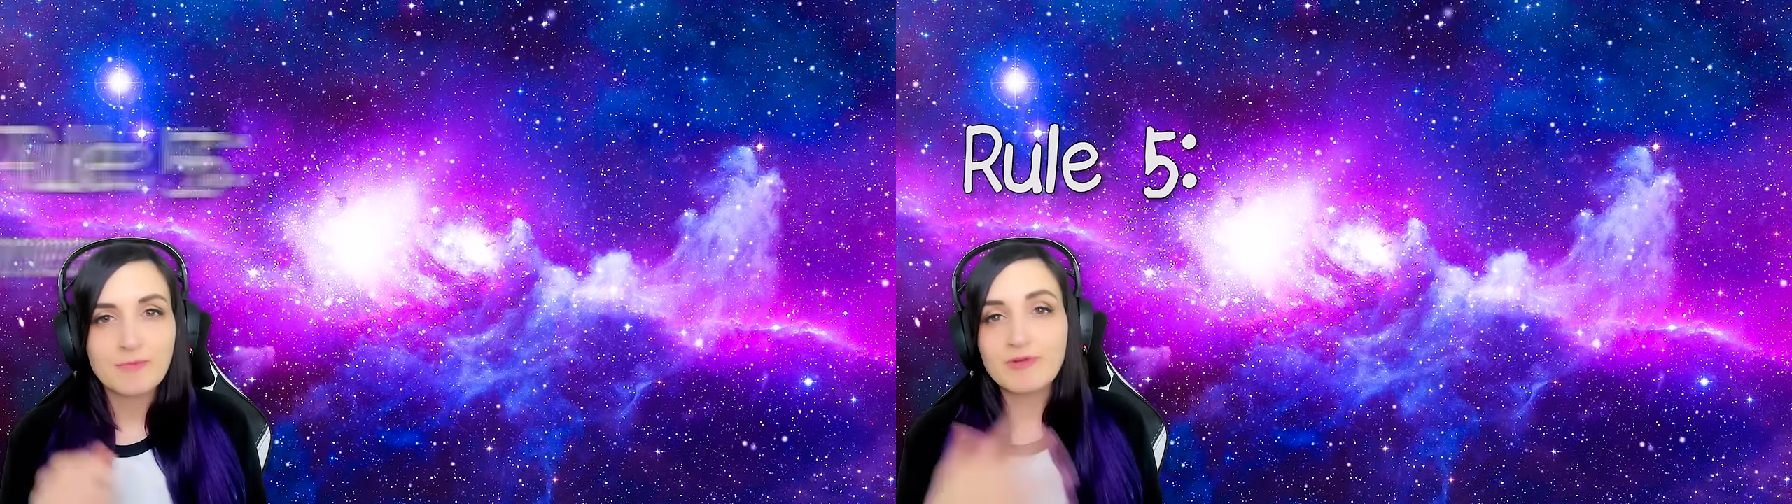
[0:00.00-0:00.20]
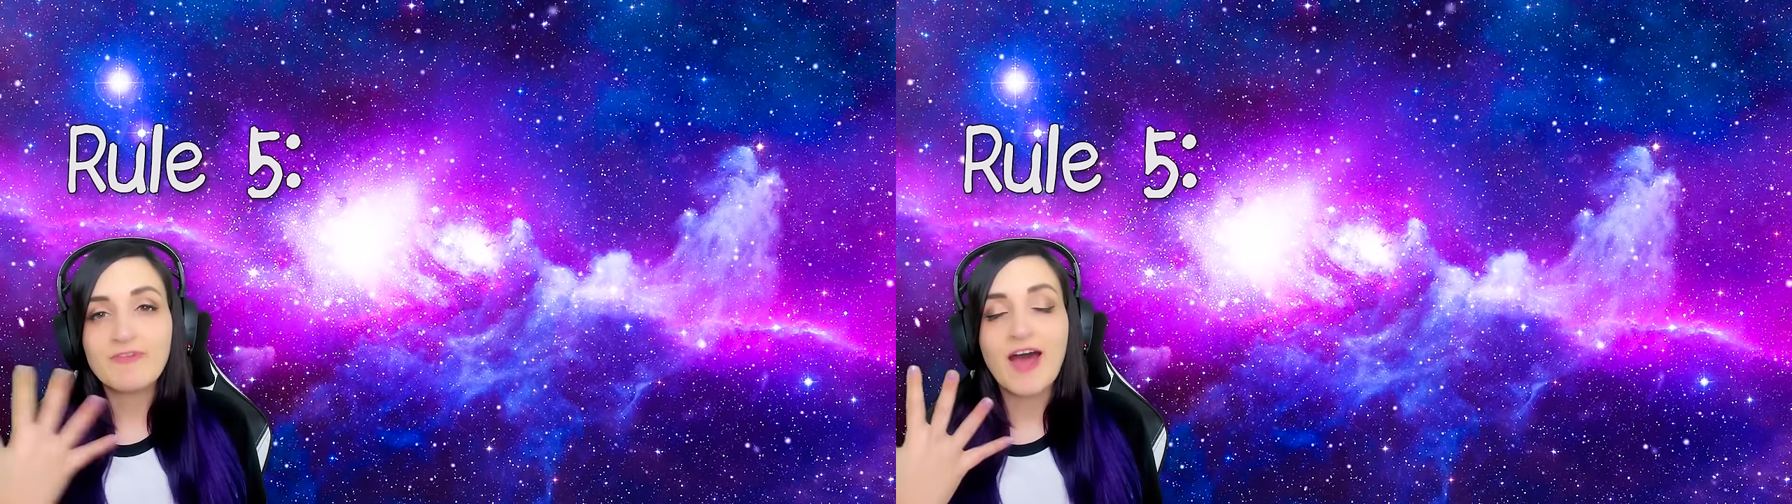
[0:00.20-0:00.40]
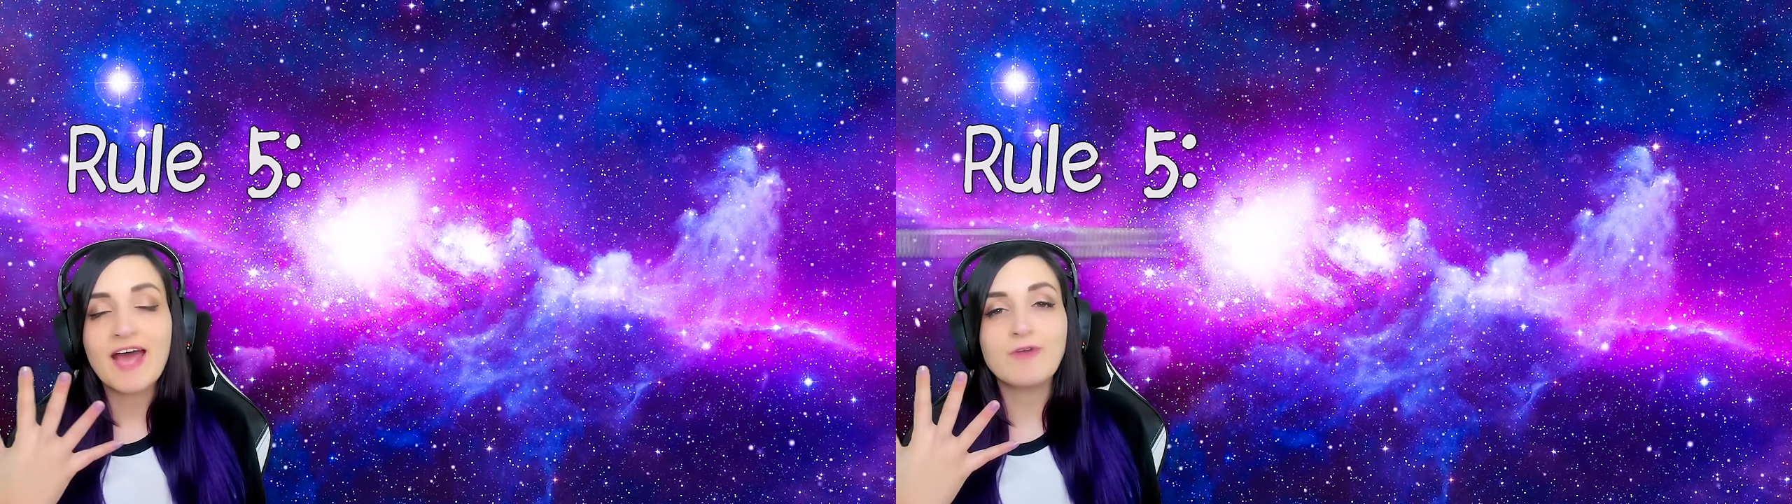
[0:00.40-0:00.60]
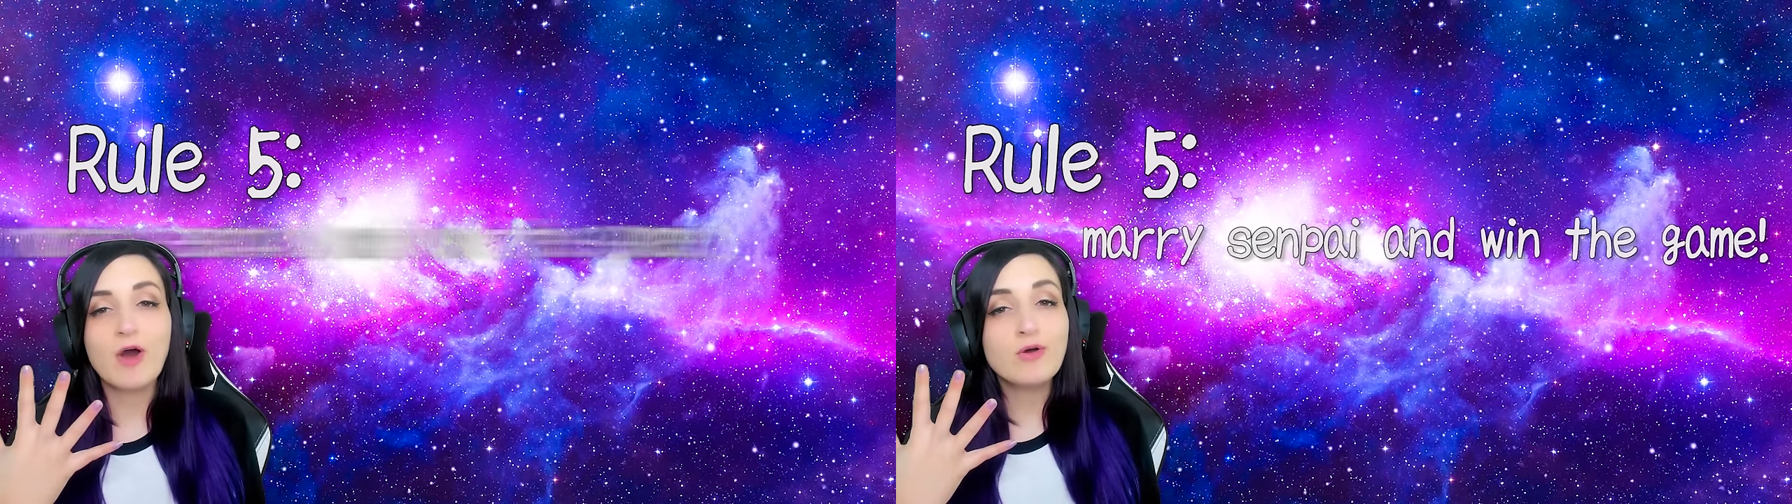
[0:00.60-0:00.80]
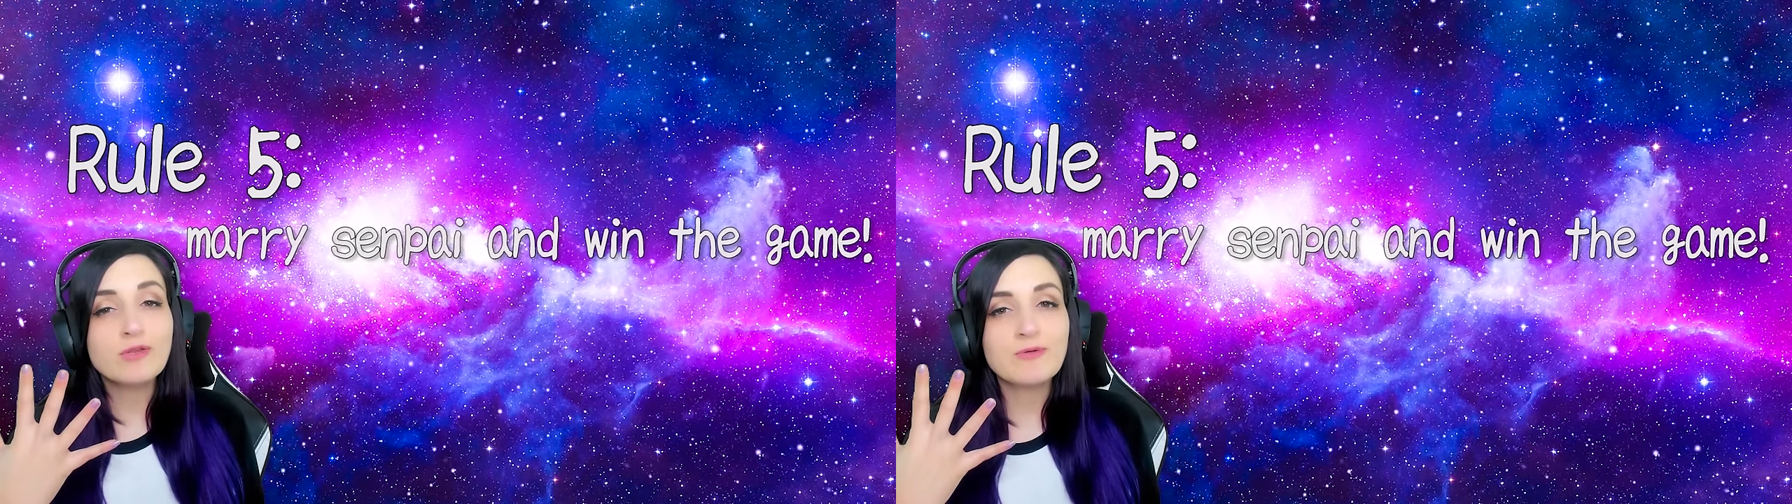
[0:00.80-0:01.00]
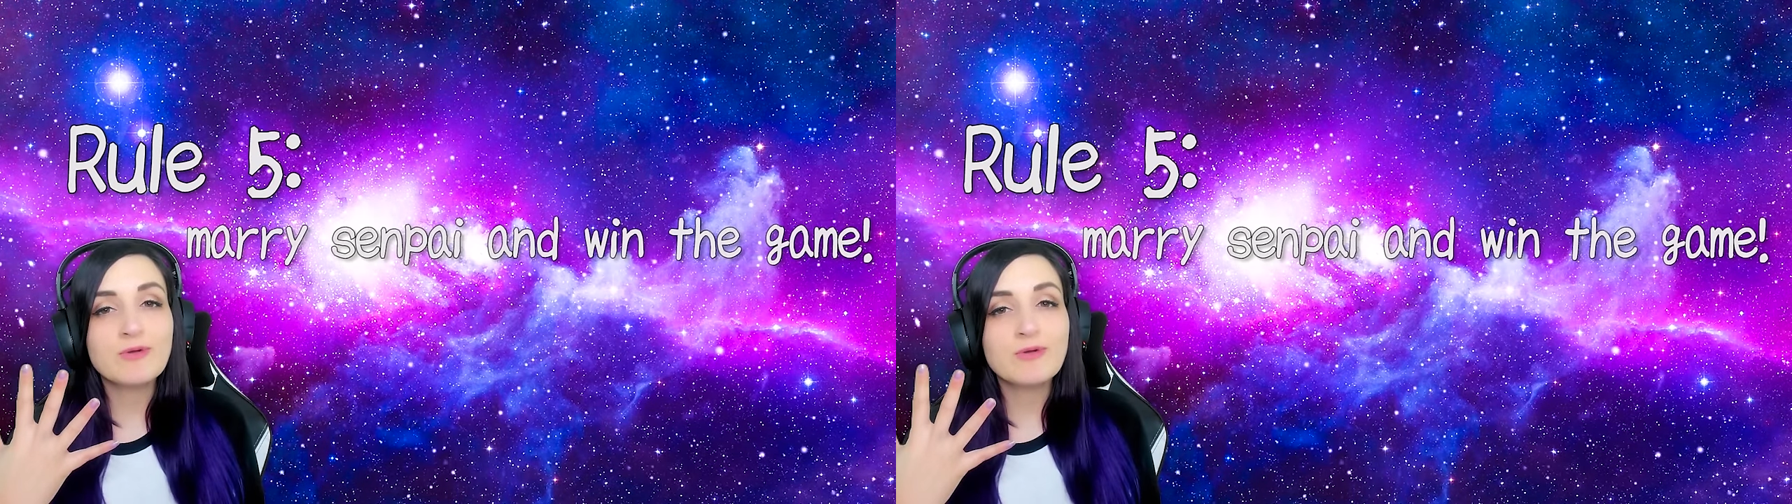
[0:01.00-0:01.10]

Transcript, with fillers: Number five, only